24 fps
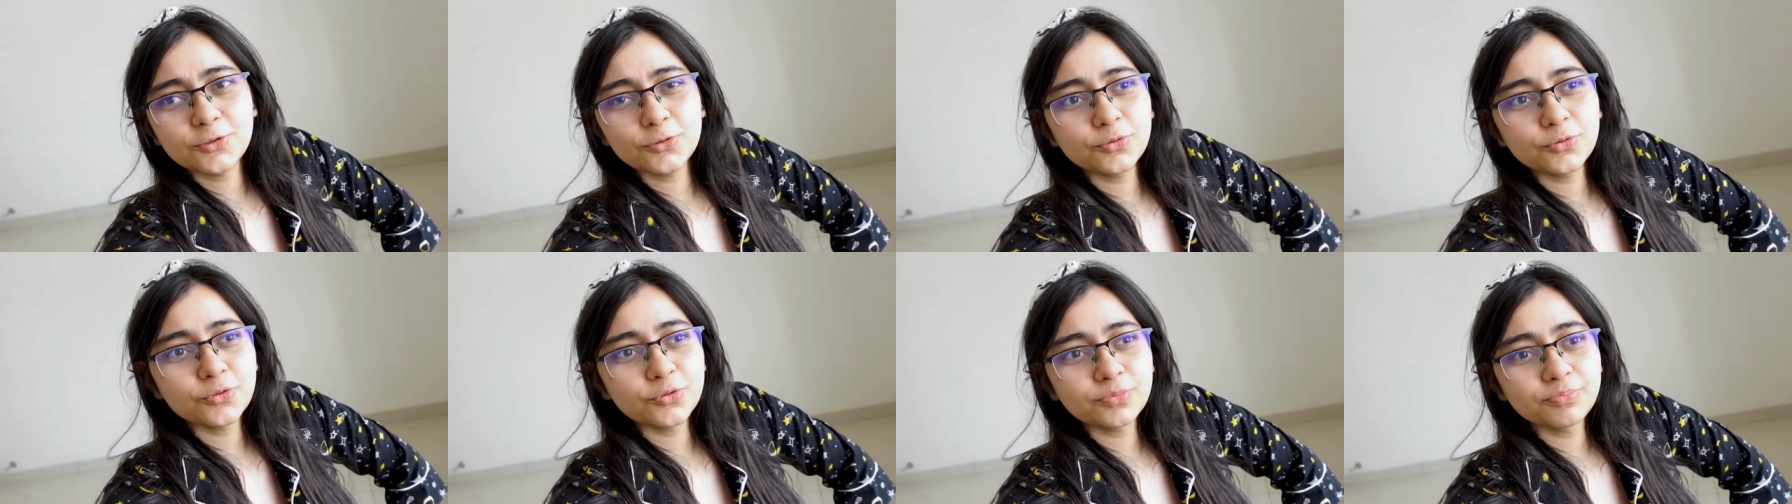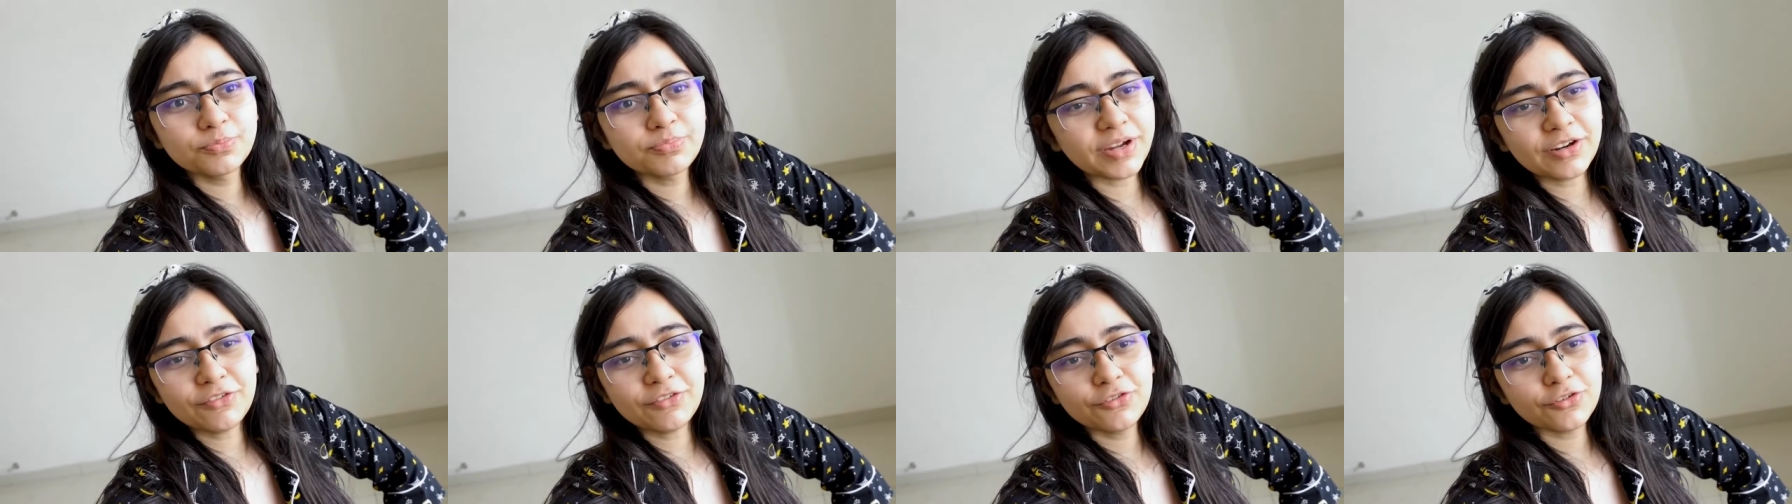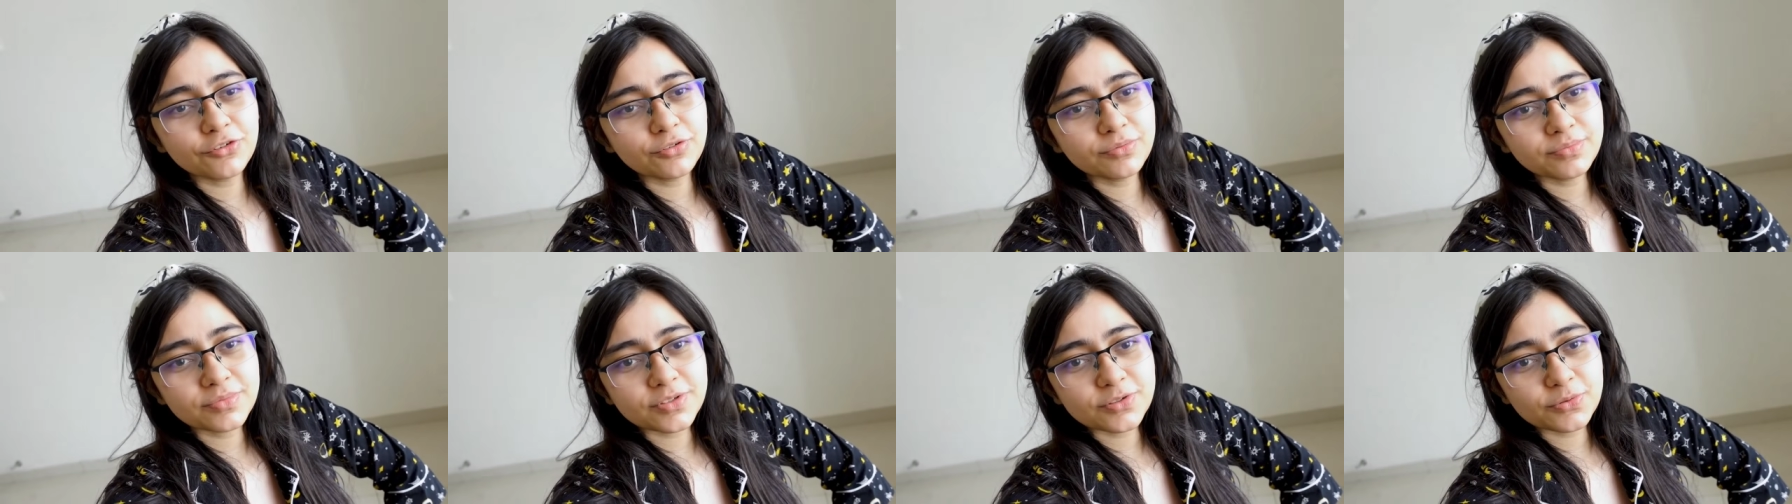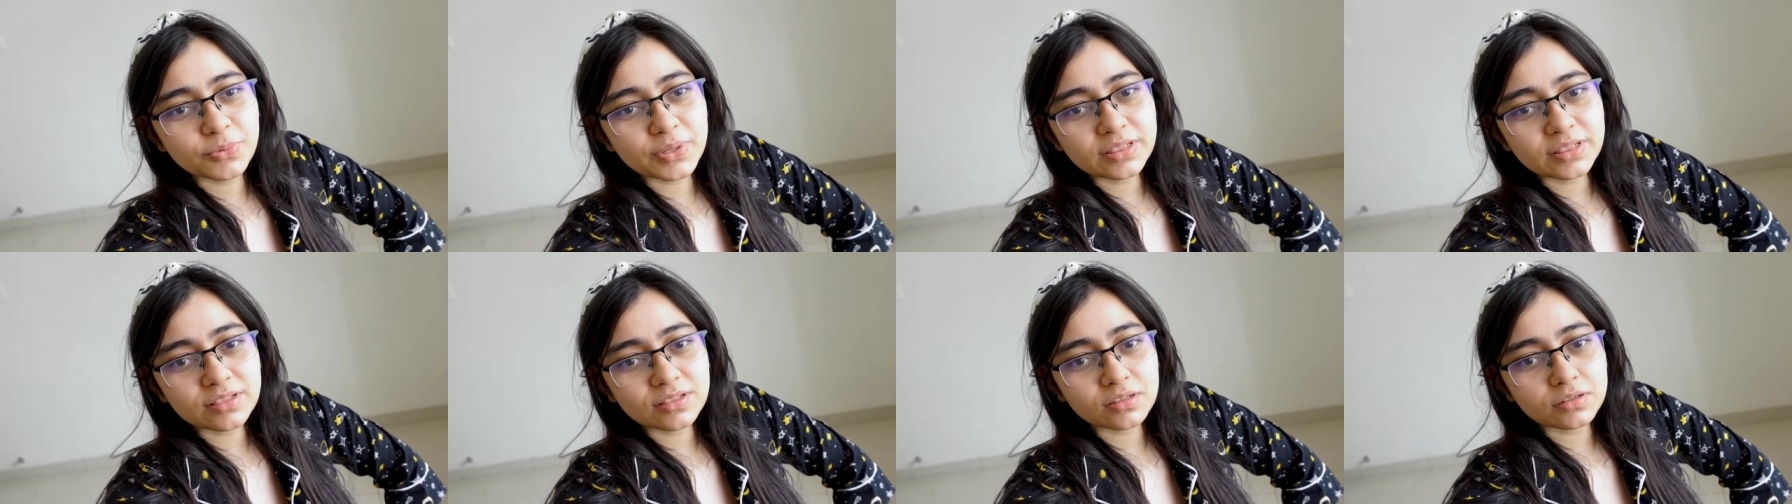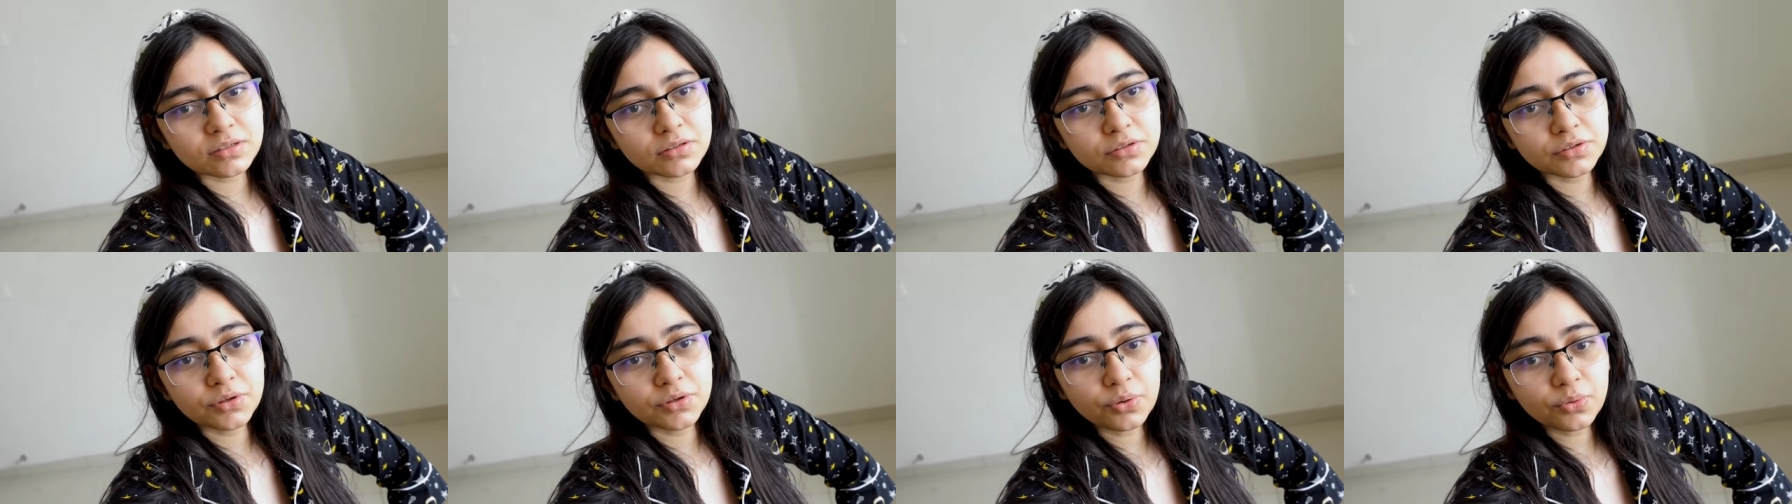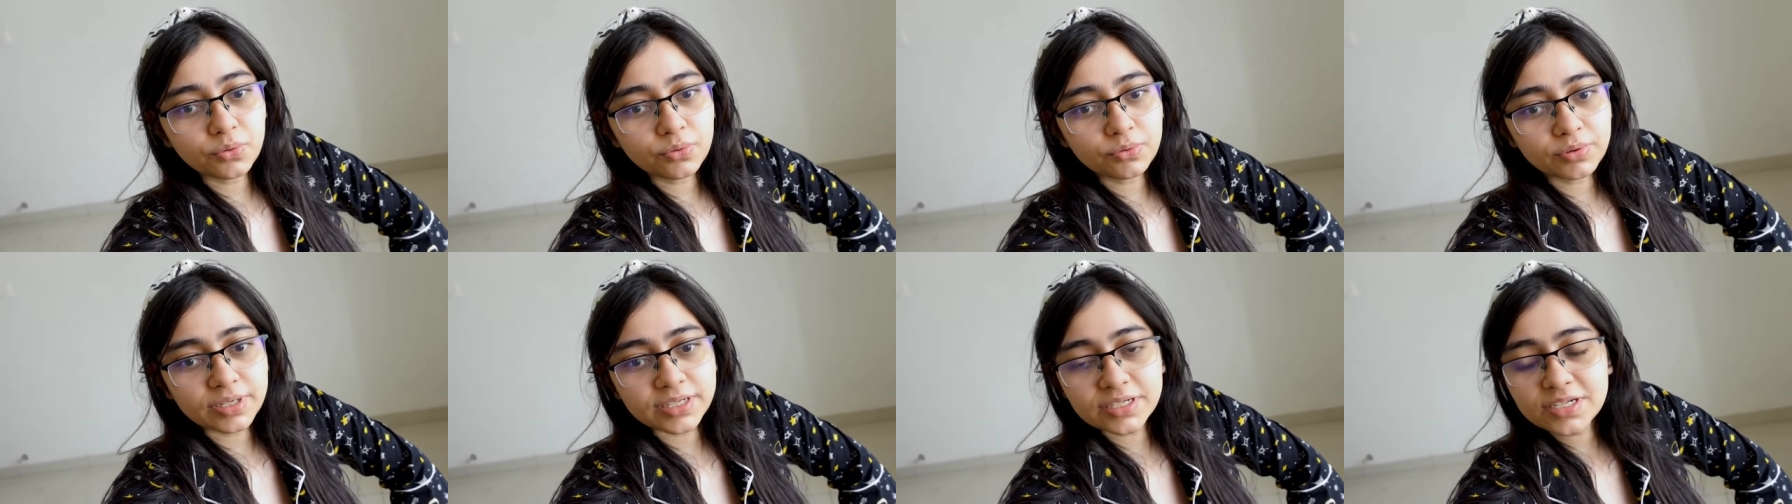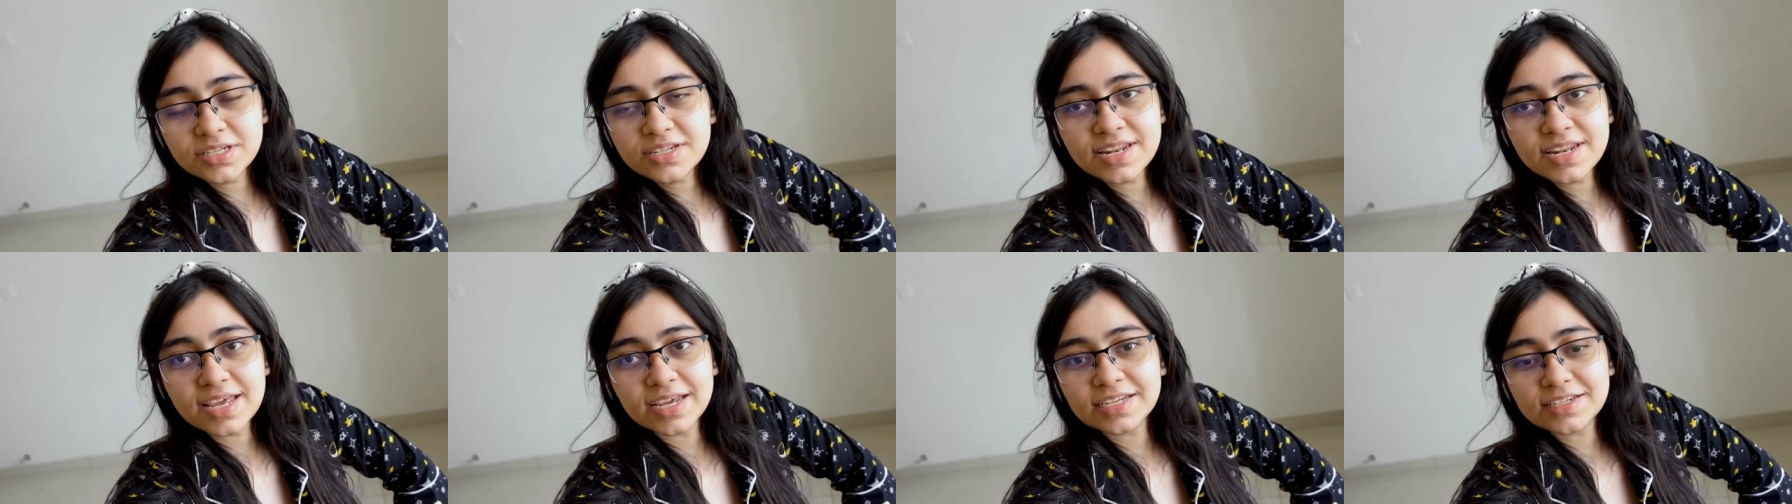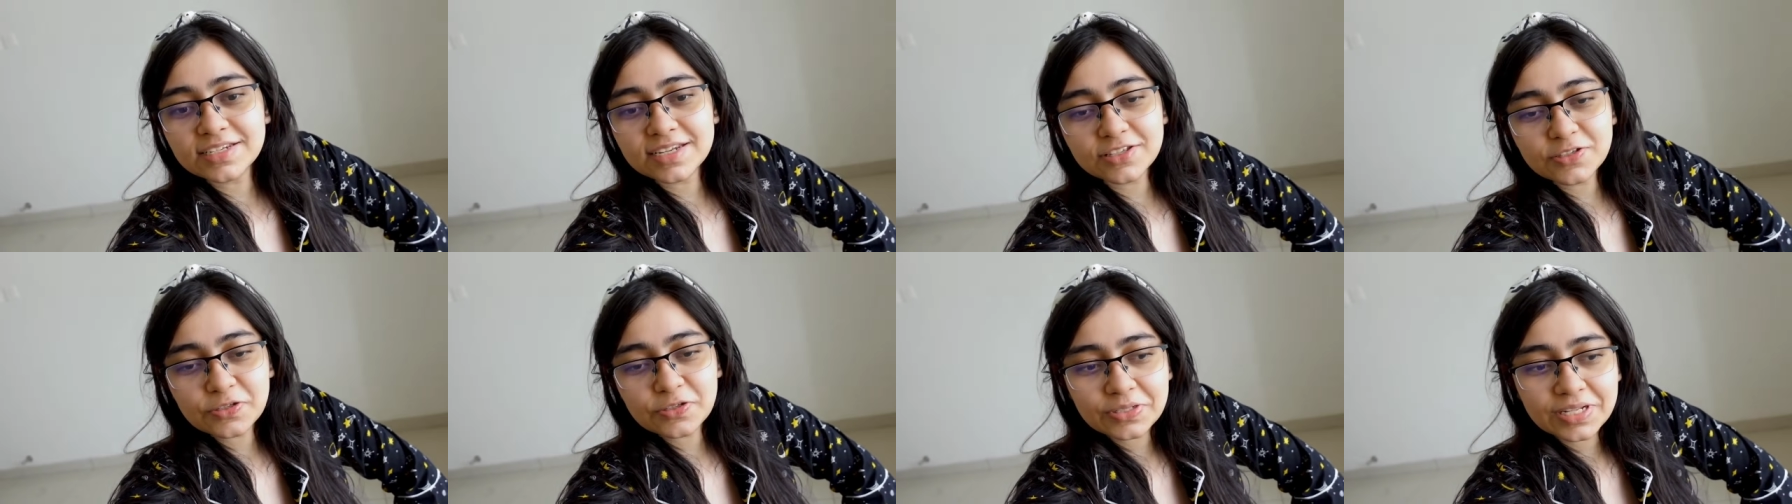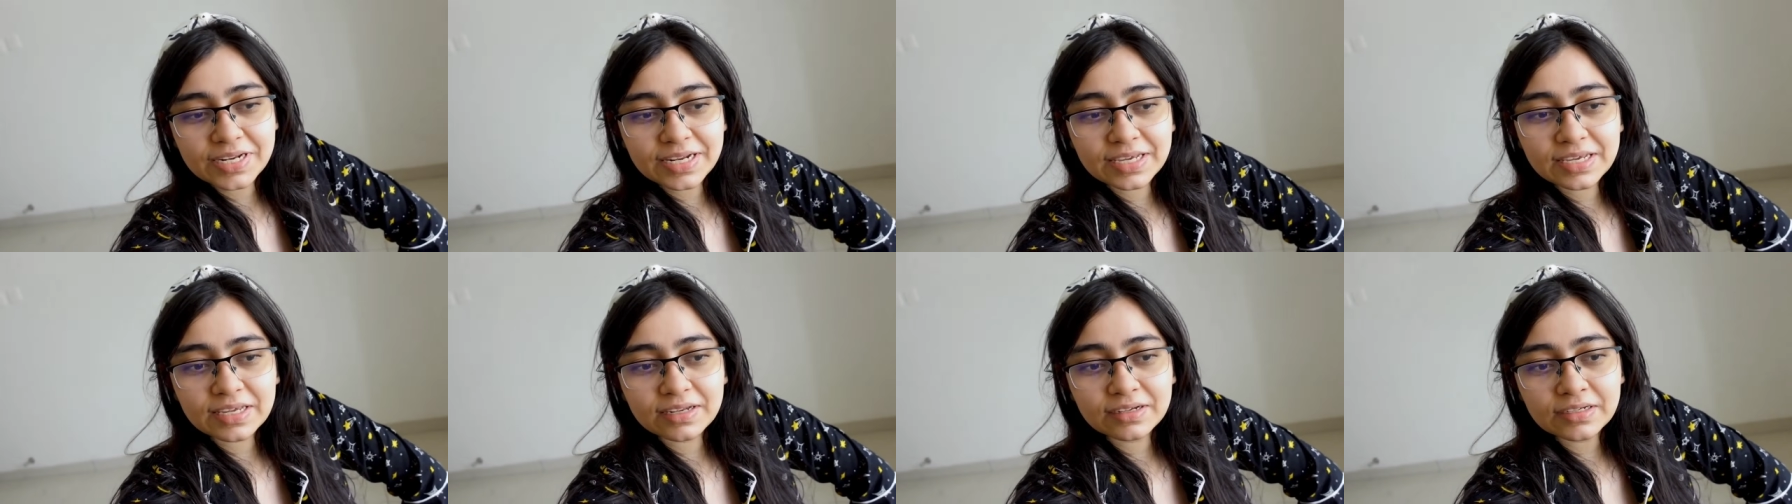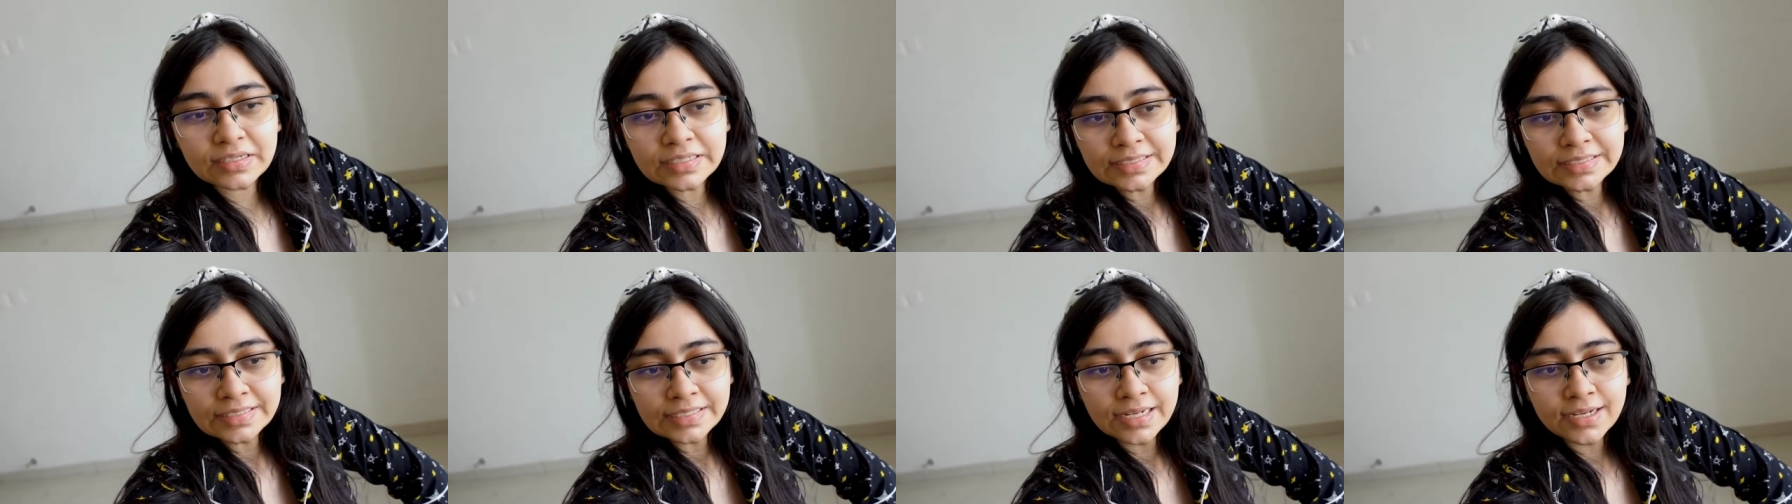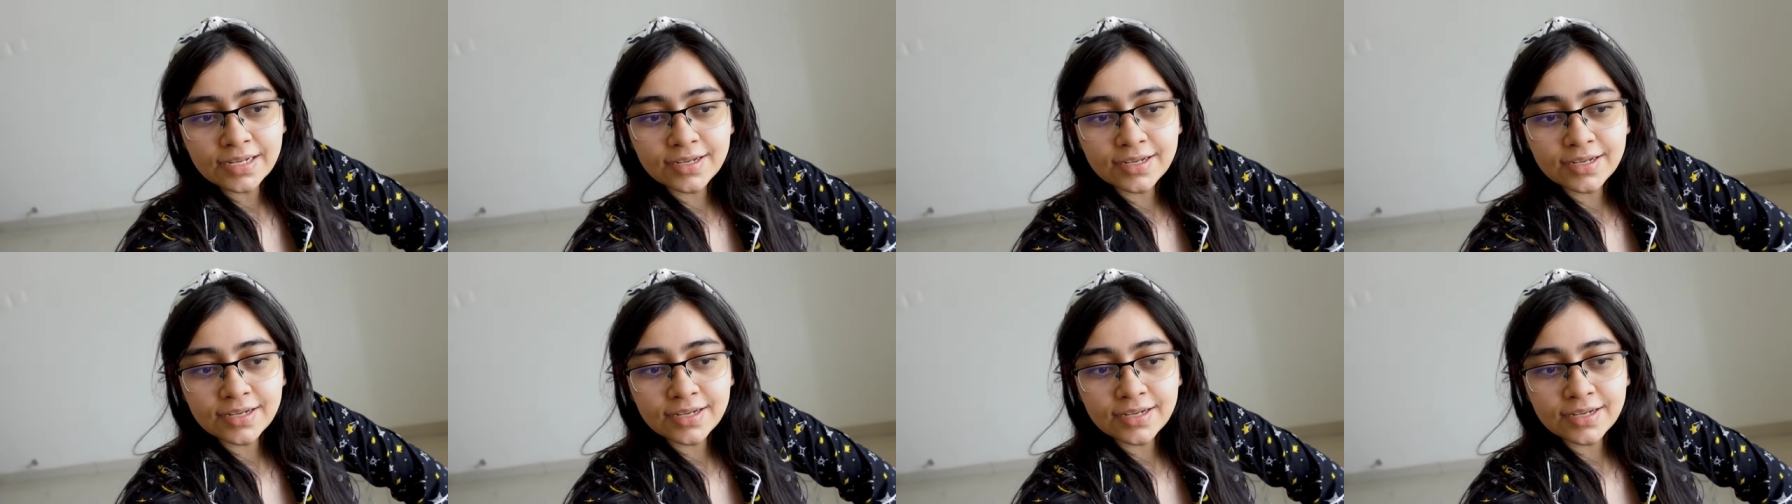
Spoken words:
two bedrooms with no internet so that I can,